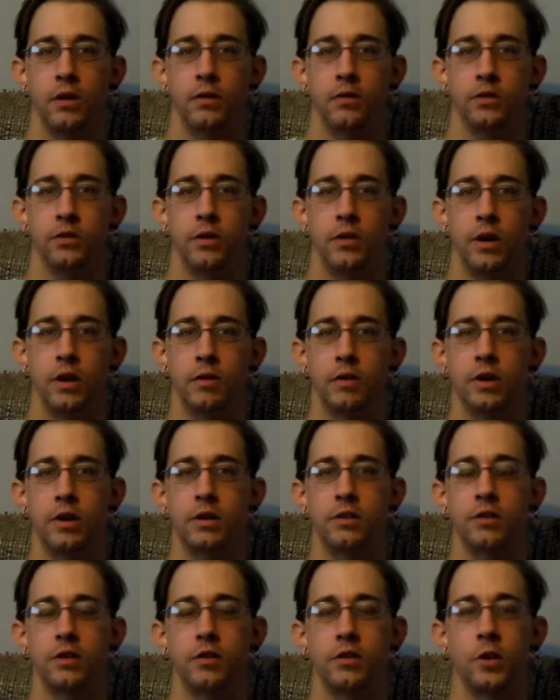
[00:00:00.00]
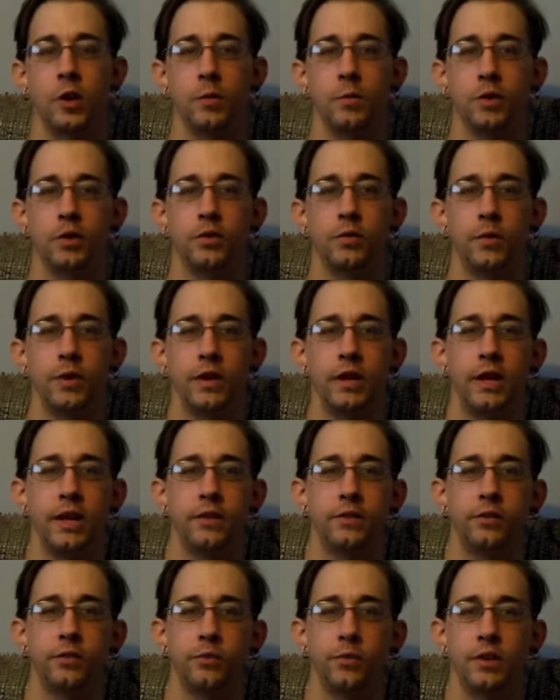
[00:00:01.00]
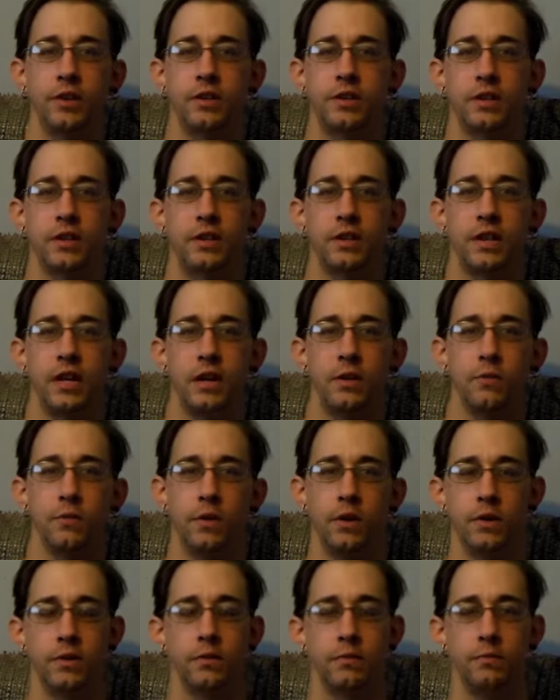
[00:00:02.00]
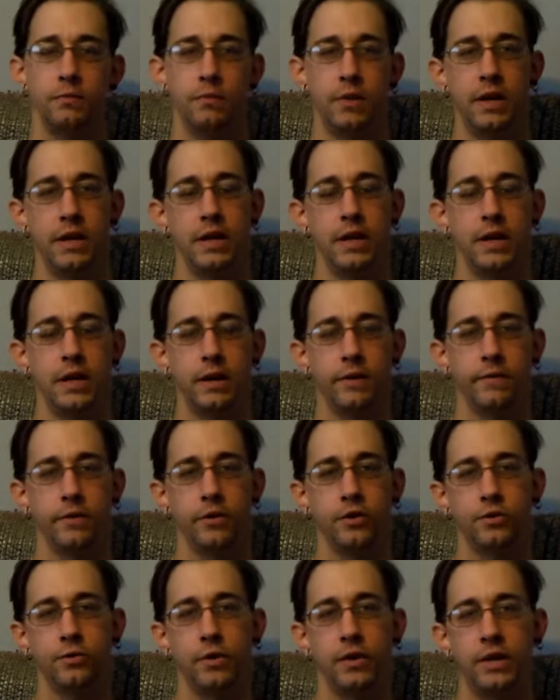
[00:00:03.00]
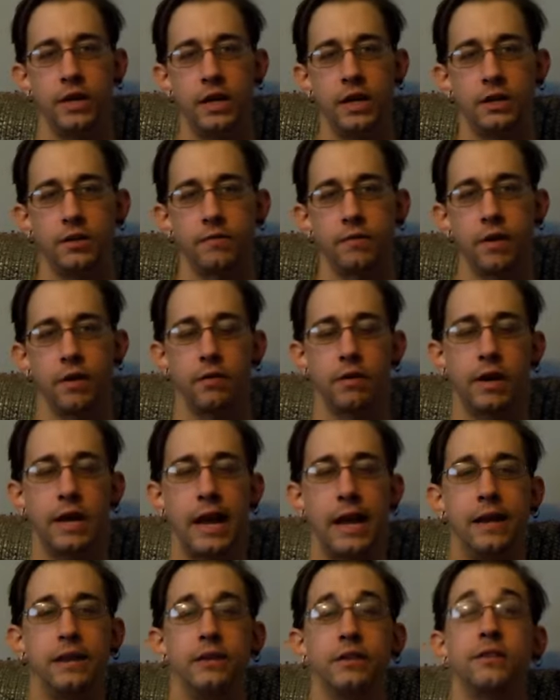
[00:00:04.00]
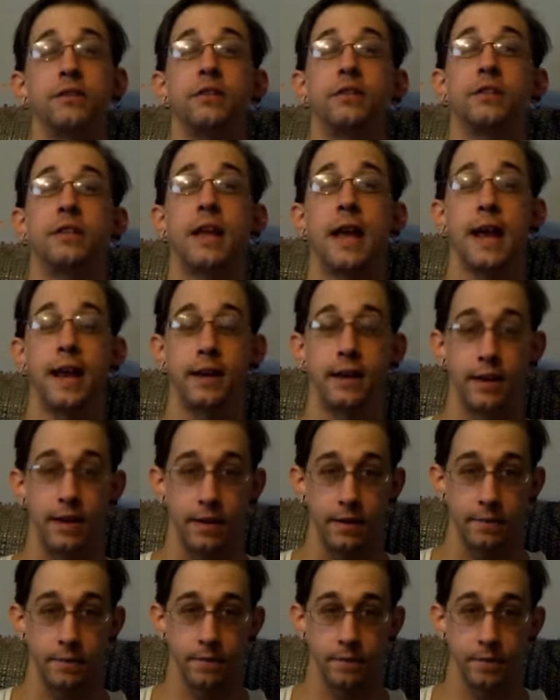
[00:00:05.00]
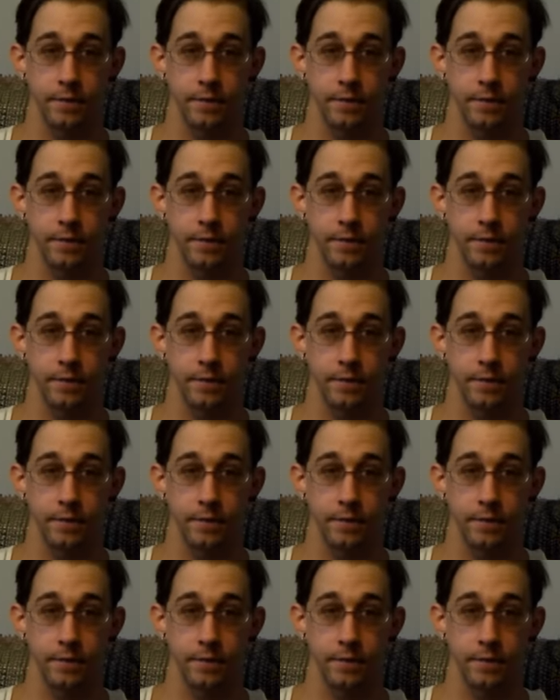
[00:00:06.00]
So here it is, October 28th, 2016, one of the many anniversary dates of Hurricane Sandy.